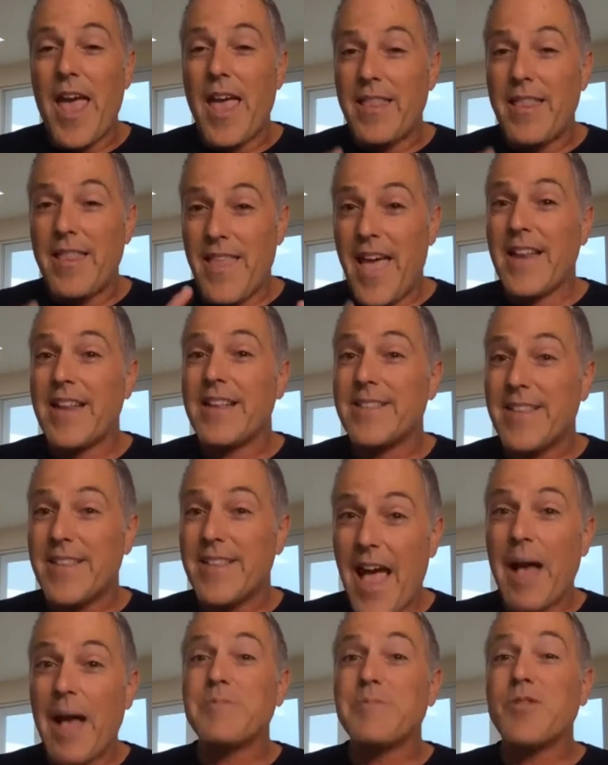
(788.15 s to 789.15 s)
And that is
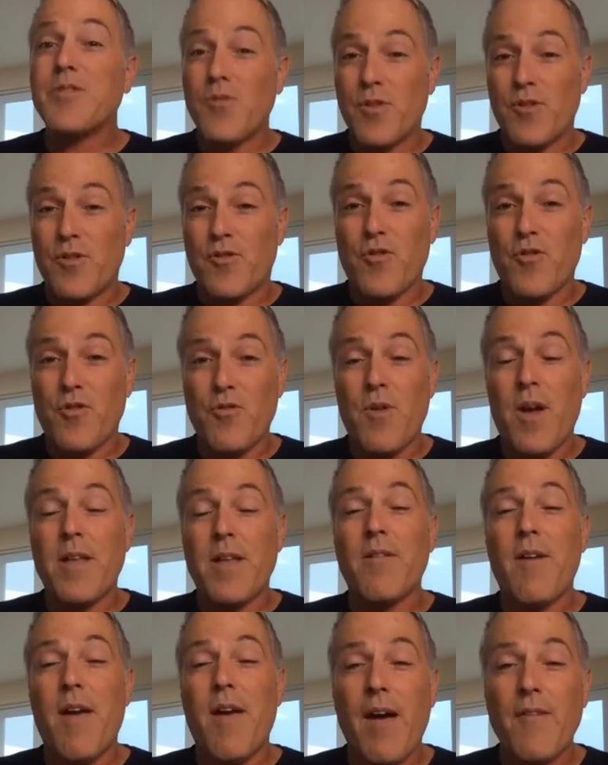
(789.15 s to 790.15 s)
absolutely true,
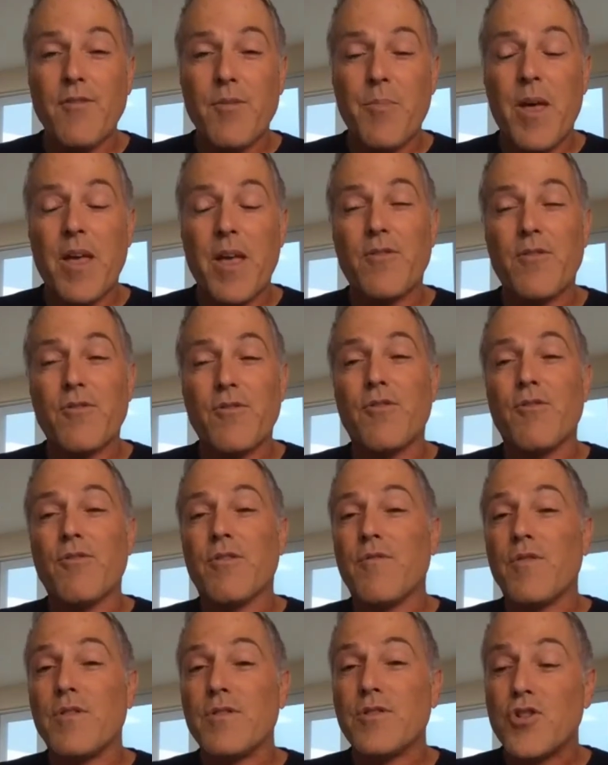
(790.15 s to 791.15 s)
right? You have to pay your dues
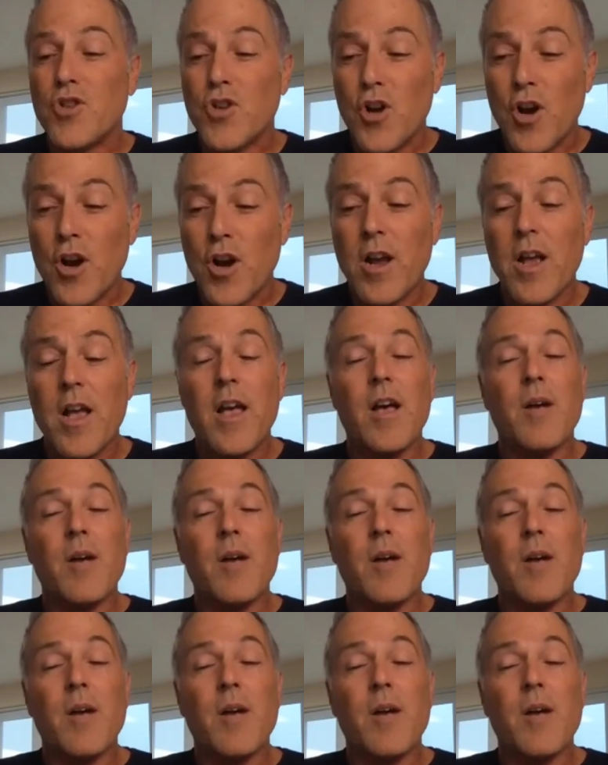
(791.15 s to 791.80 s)
for sure. Yeah.